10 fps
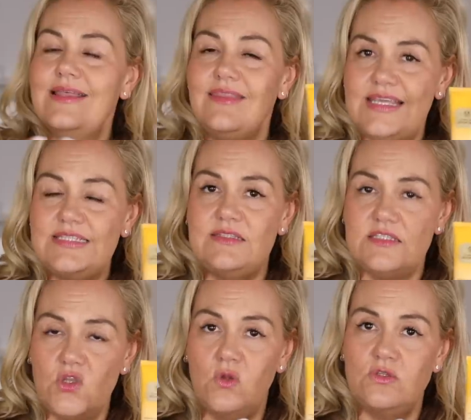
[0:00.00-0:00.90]
This
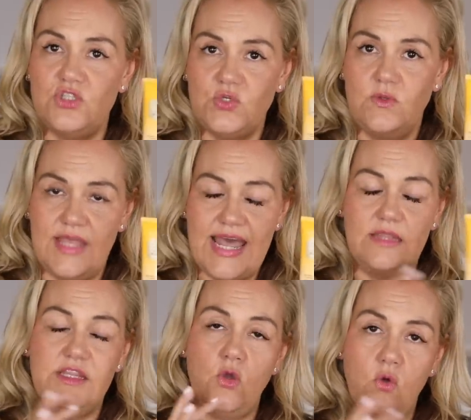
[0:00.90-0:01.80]
does not do
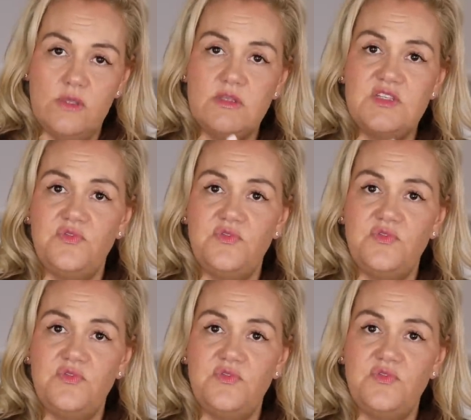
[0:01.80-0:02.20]
that. The Oils